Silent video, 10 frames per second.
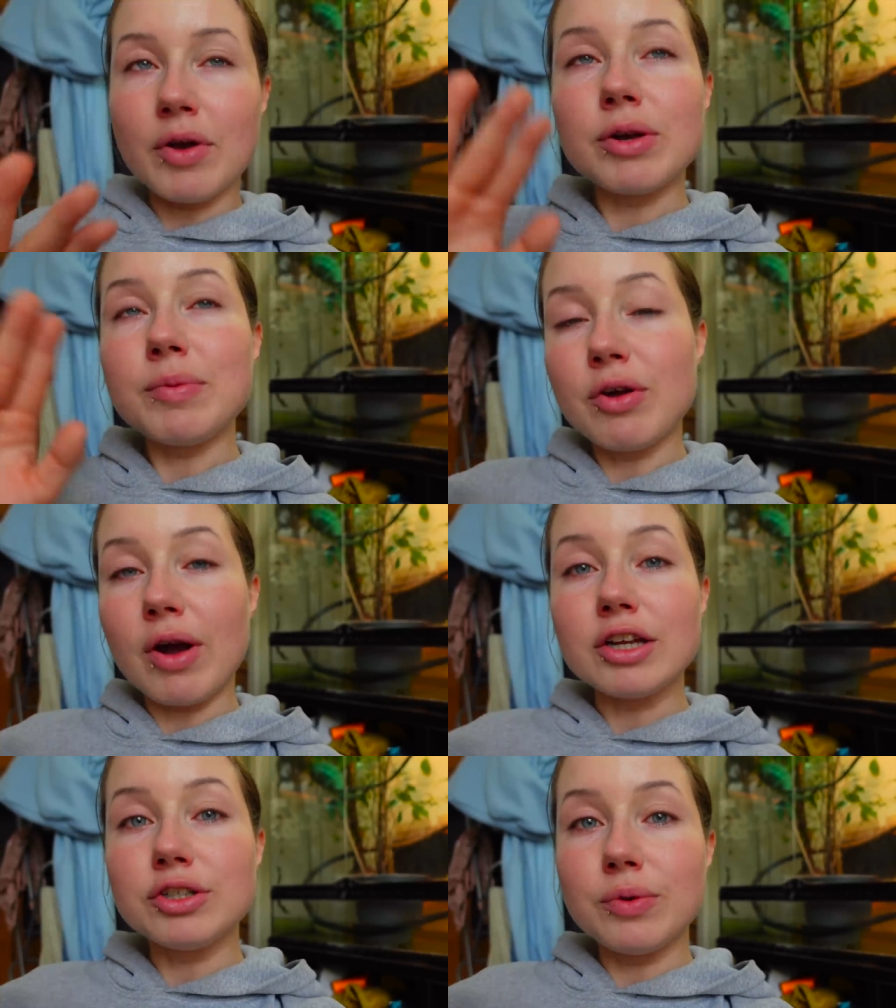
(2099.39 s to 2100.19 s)
going to be
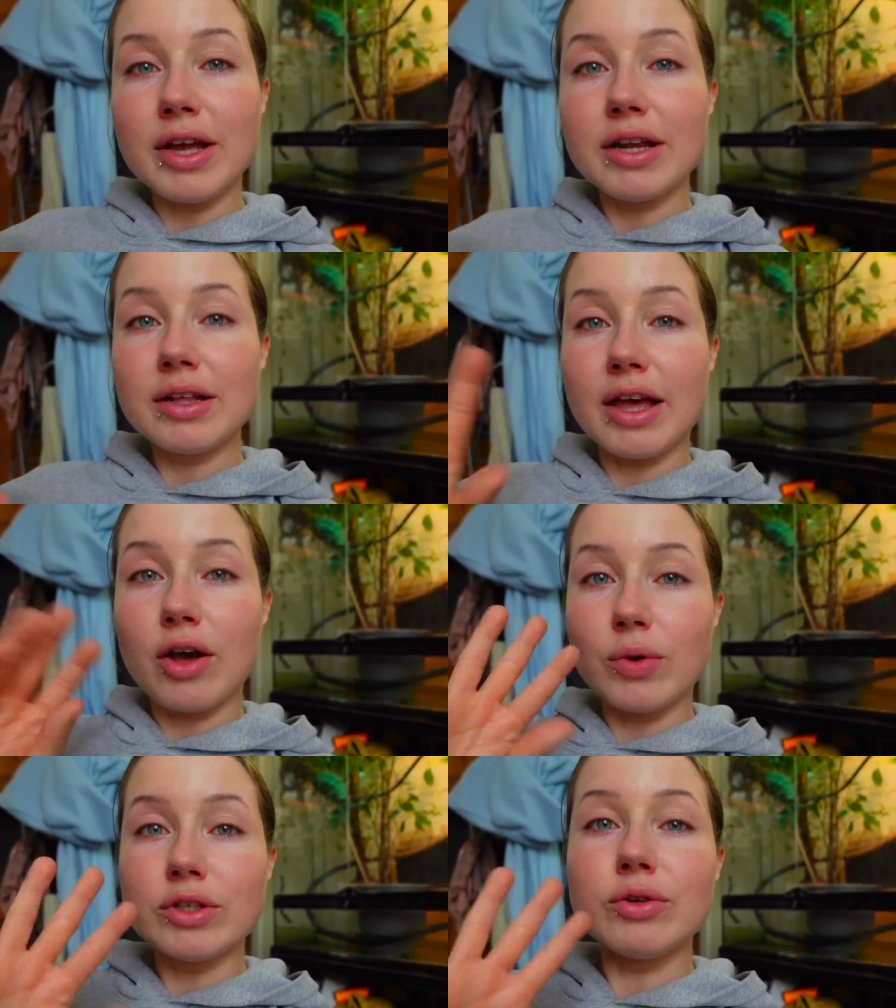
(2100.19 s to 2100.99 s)
graduating, like
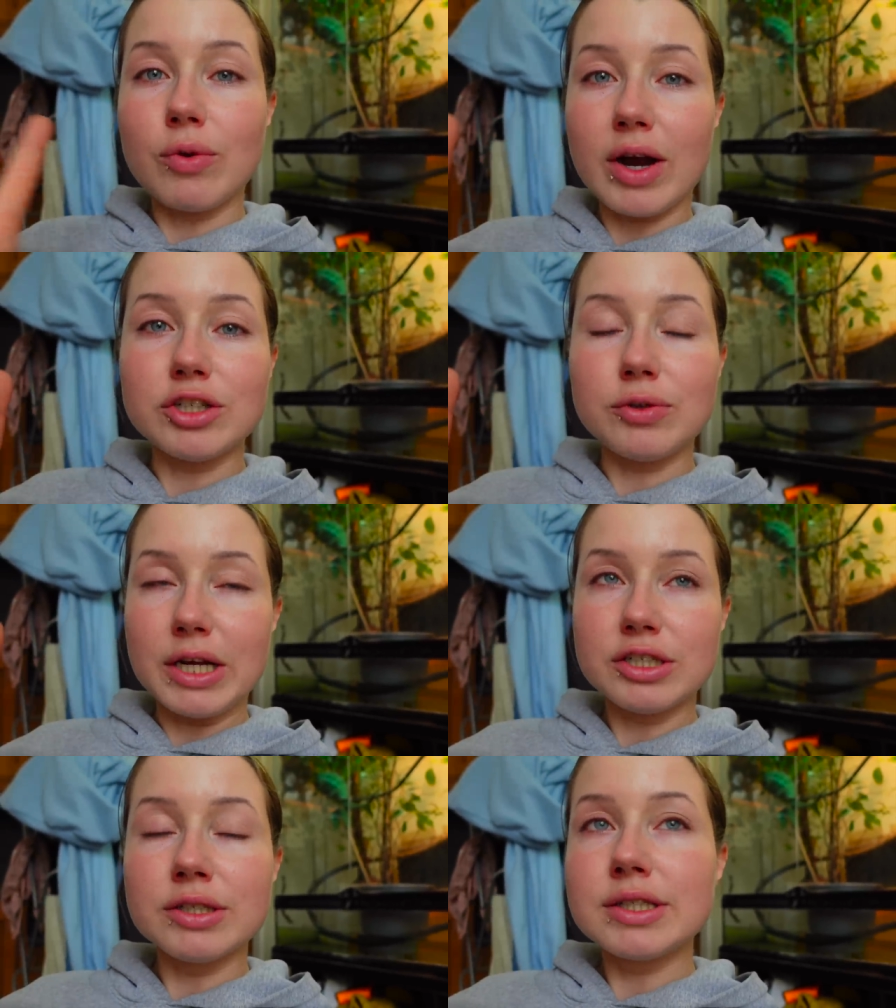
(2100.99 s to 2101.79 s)
going to a
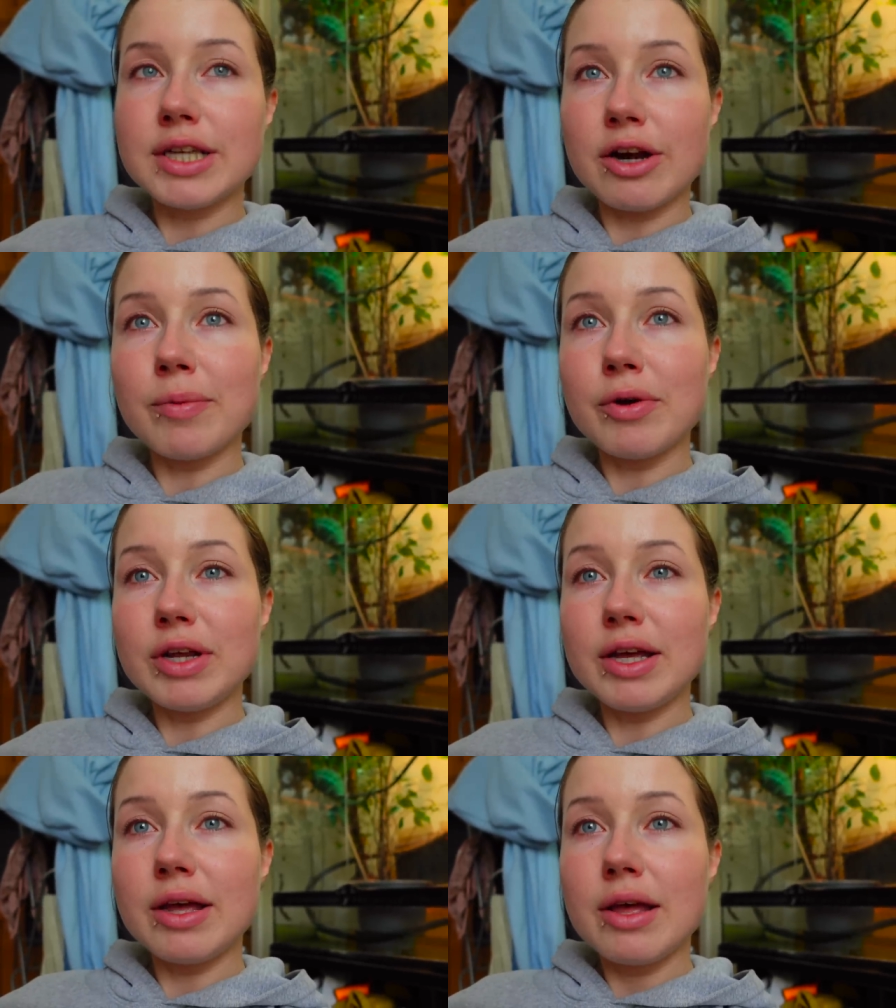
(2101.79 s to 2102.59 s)
graduation
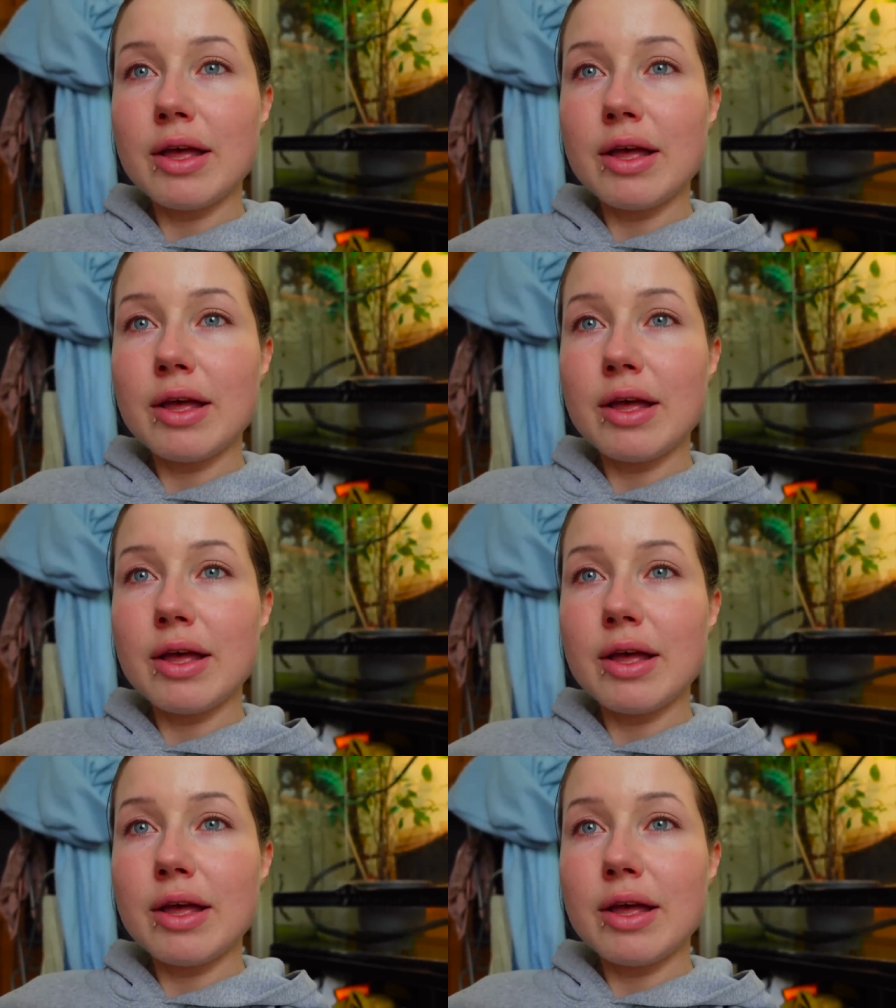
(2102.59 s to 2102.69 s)
ceremony.